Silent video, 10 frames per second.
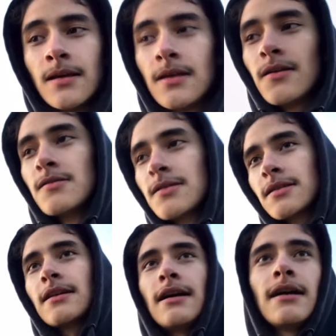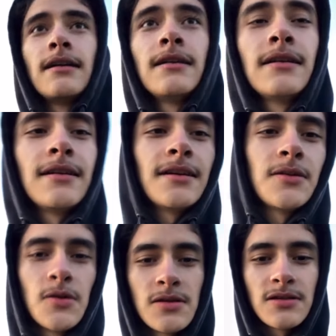There is a guy. He
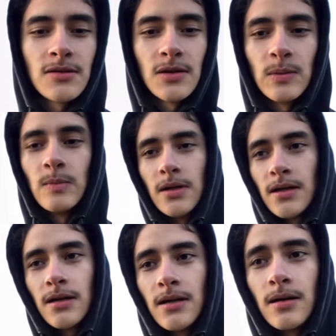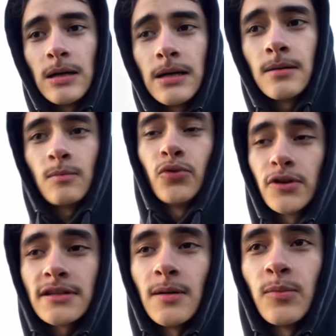goes to the
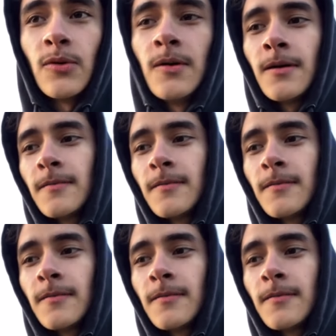Buddhist temple.